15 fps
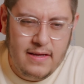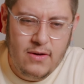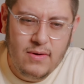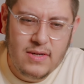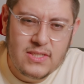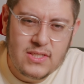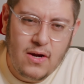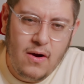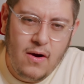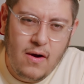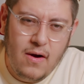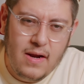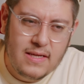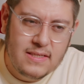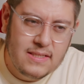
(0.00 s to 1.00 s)
EOS
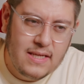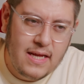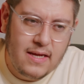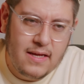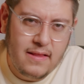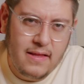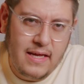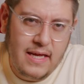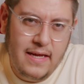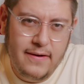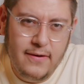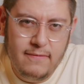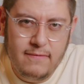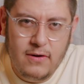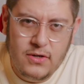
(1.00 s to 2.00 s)
R is like the
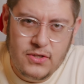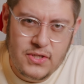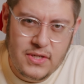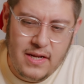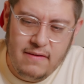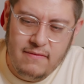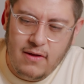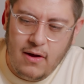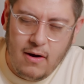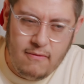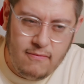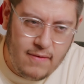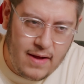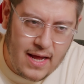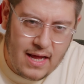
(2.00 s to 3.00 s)
keto version of the
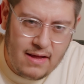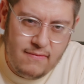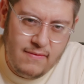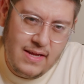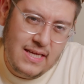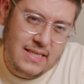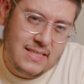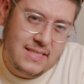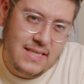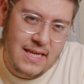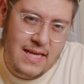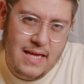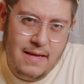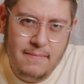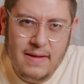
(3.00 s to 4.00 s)
R5. It's
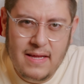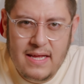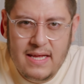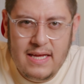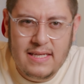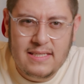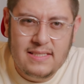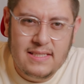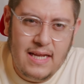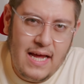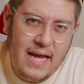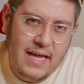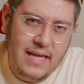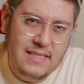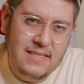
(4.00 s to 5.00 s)
slim, it's
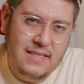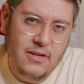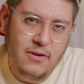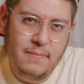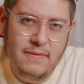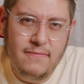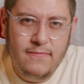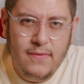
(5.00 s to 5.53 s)
light, it's a little bit